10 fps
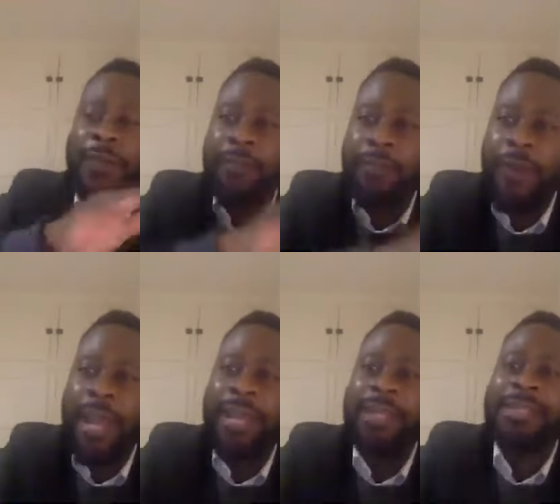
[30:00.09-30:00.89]
in
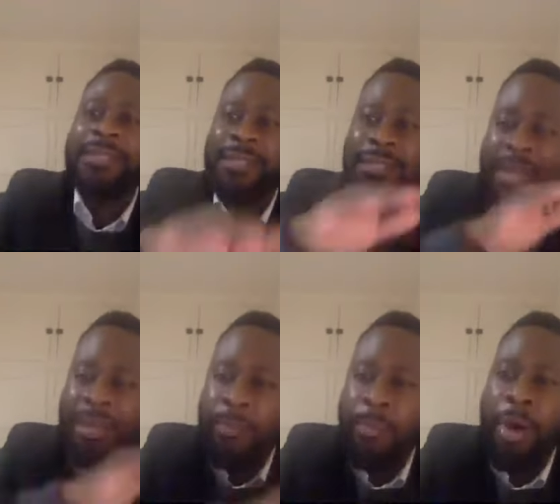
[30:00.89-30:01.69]
frankincense,
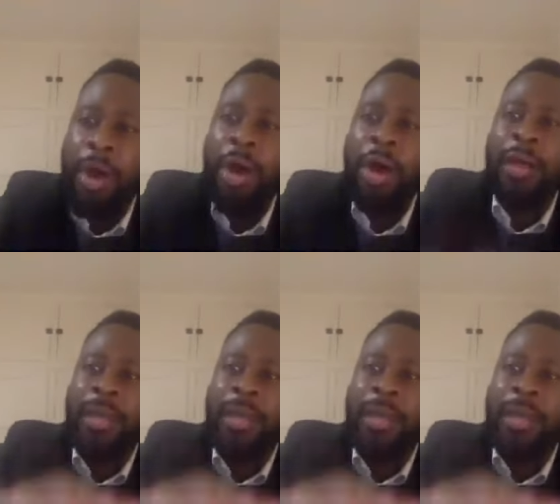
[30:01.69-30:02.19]
in myrrh,